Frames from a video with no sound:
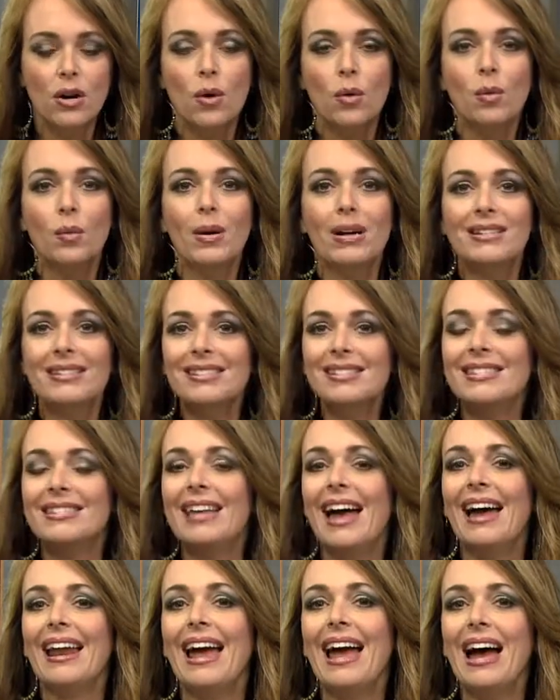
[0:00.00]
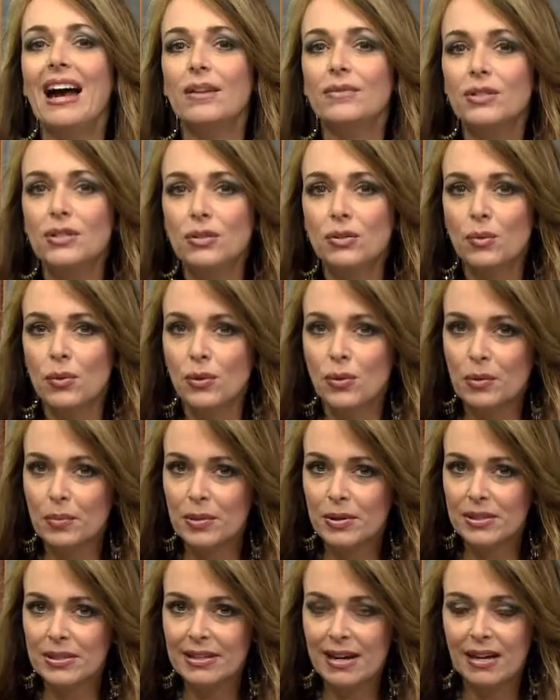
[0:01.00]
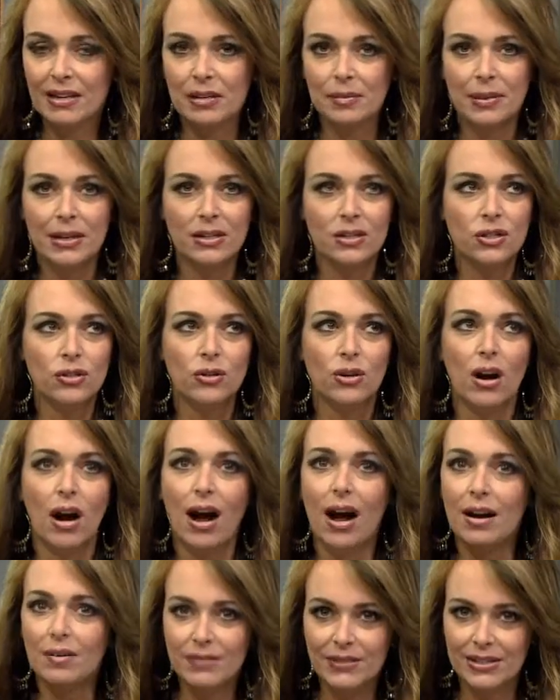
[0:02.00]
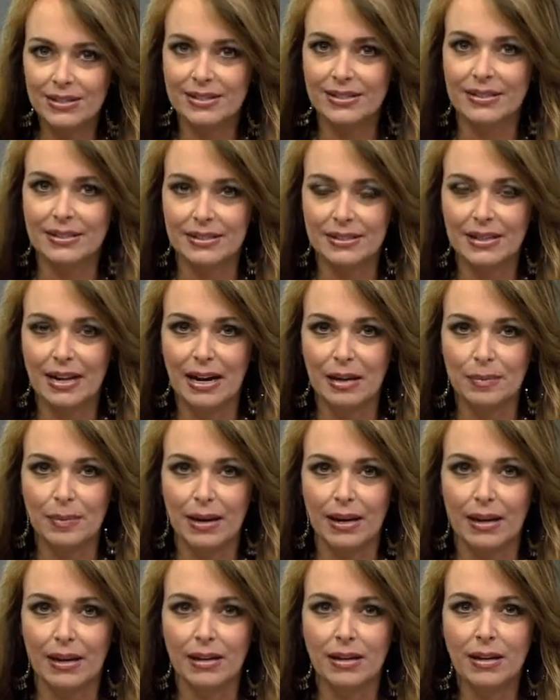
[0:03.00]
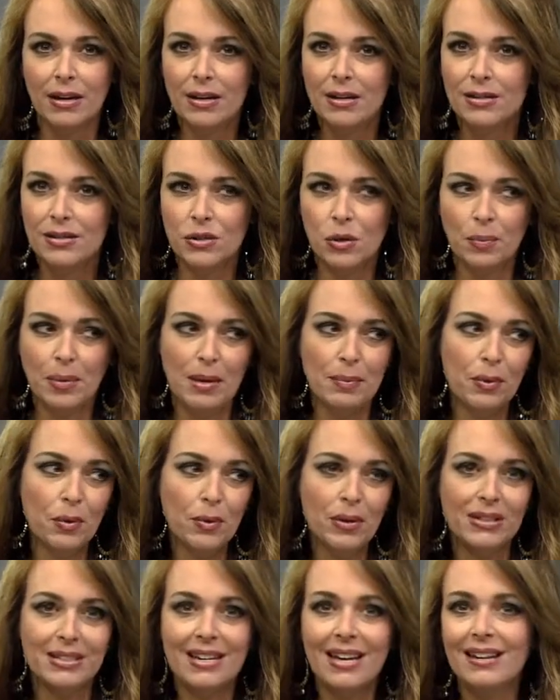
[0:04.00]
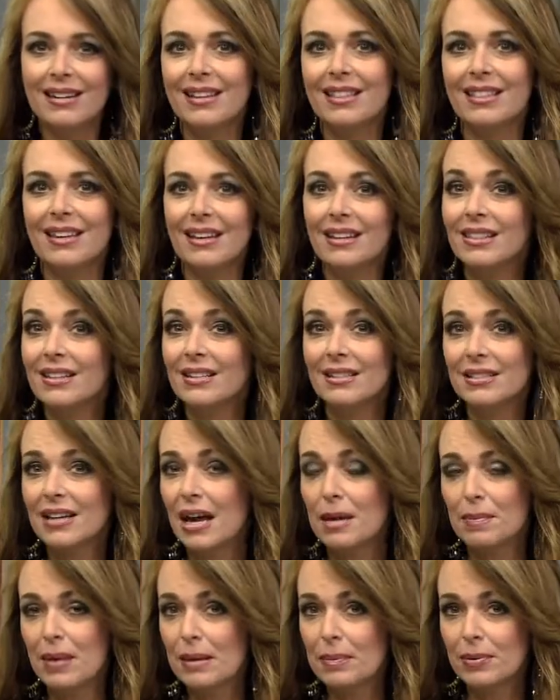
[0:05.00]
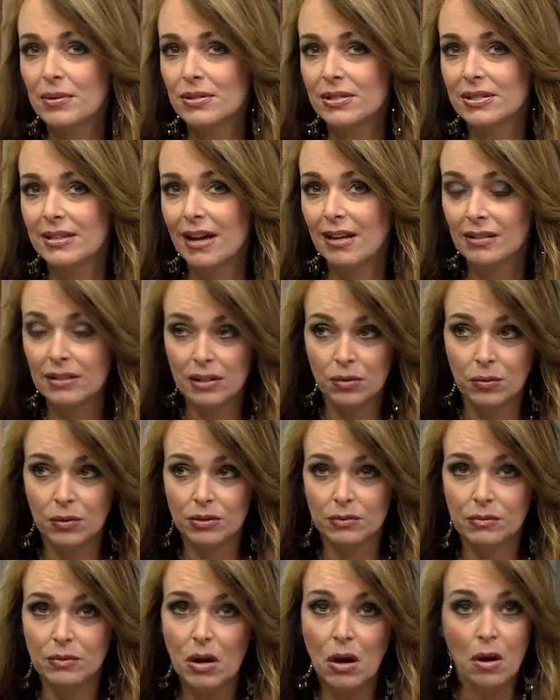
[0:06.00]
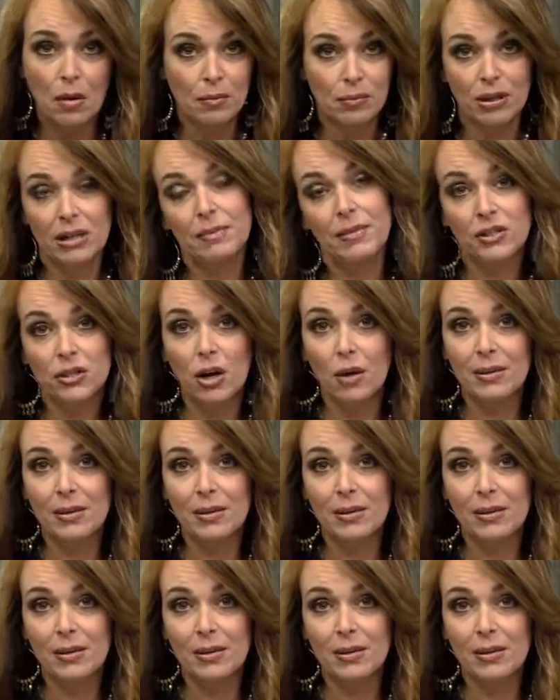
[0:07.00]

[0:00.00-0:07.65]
What does that have to do with your personality? Because you're obviously a type A. So people would tend to think that a type A personality would pretty much